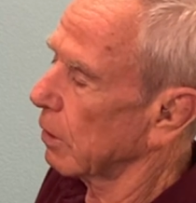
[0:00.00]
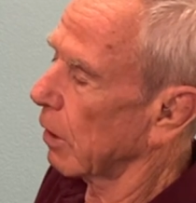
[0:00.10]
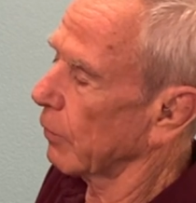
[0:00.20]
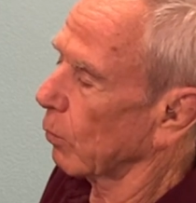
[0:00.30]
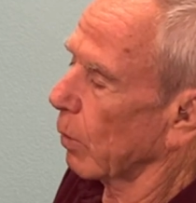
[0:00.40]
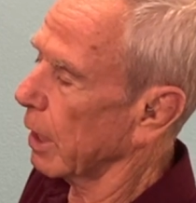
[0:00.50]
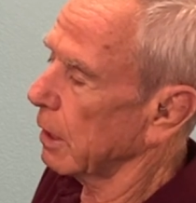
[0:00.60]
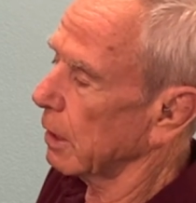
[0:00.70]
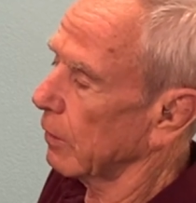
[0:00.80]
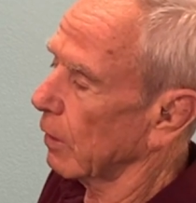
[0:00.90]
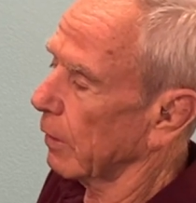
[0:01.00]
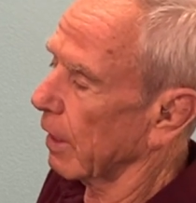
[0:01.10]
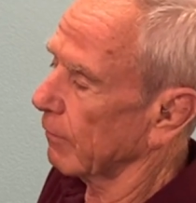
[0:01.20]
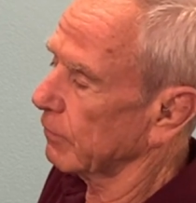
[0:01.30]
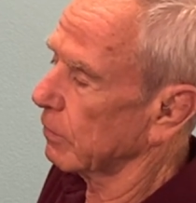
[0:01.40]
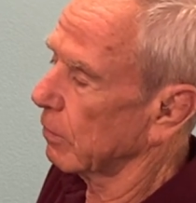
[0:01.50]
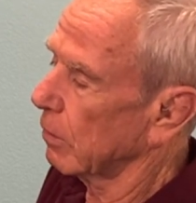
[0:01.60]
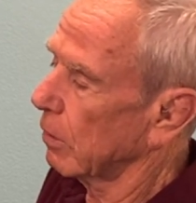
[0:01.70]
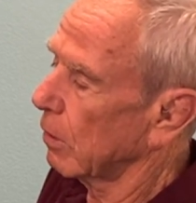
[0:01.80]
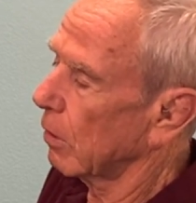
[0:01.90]
on the right and the left
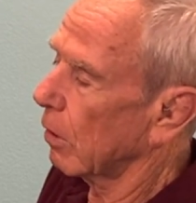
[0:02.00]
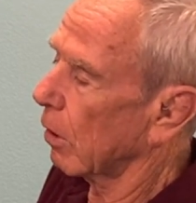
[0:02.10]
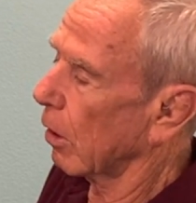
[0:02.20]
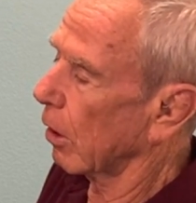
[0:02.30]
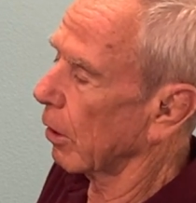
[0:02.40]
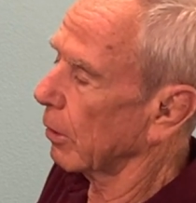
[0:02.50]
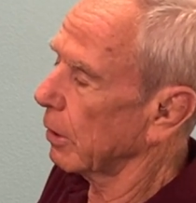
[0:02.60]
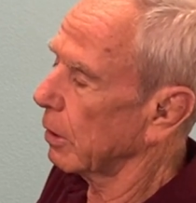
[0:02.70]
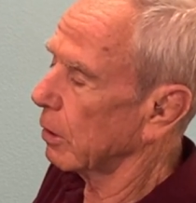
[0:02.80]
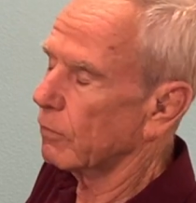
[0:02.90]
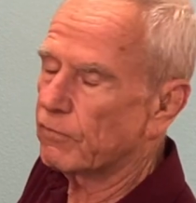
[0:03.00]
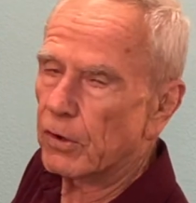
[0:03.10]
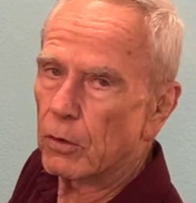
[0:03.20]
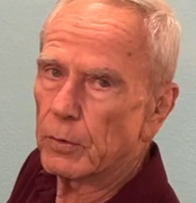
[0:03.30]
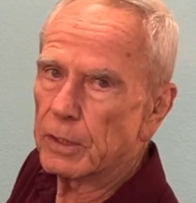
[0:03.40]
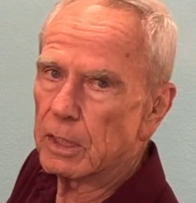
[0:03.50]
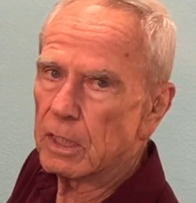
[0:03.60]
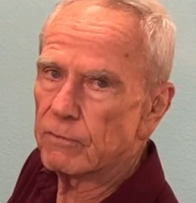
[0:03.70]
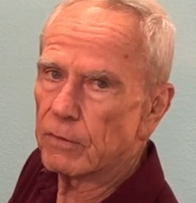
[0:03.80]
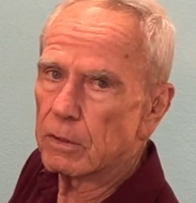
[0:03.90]
are fairly
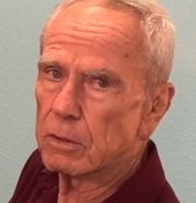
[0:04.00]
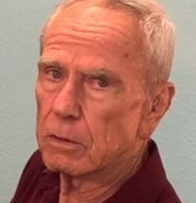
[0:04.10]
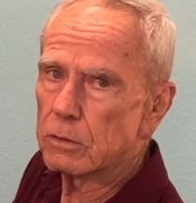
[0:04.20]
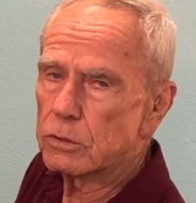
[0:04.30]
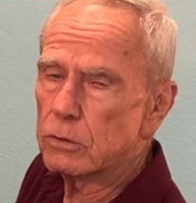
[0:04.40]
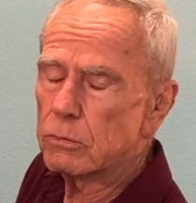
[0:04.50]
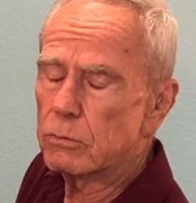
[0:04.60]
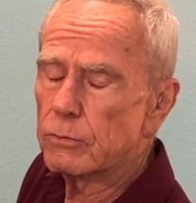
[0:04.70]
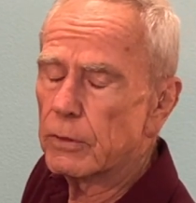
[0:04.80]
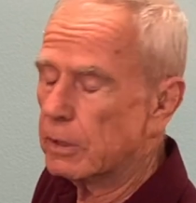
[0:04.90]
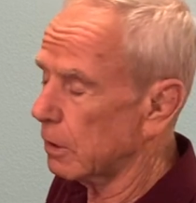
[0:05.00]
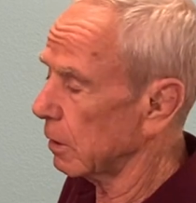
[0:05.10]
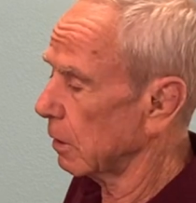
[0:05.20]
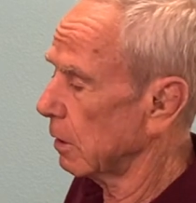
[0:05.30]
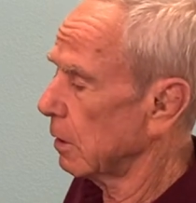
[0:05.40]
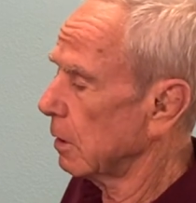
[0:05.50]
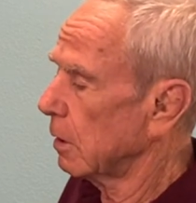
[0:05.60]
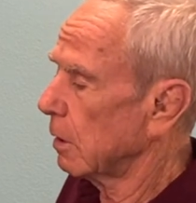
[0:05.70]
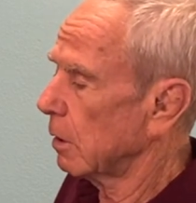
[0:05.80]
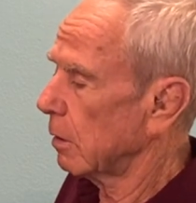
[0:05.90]
even to the
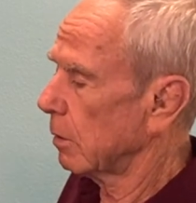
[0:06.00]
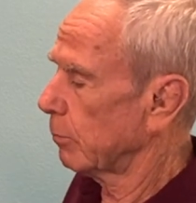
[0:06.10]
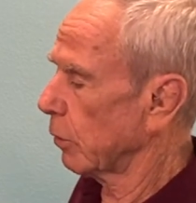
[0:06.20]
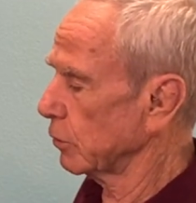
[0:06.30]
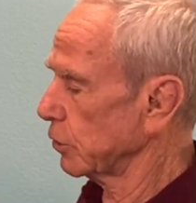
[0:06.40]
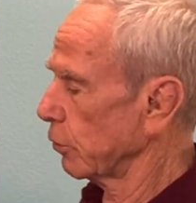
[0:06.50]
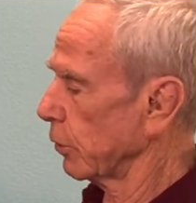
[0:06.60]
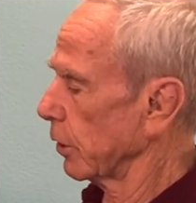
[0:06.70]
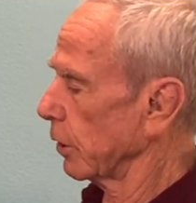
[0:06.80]
superior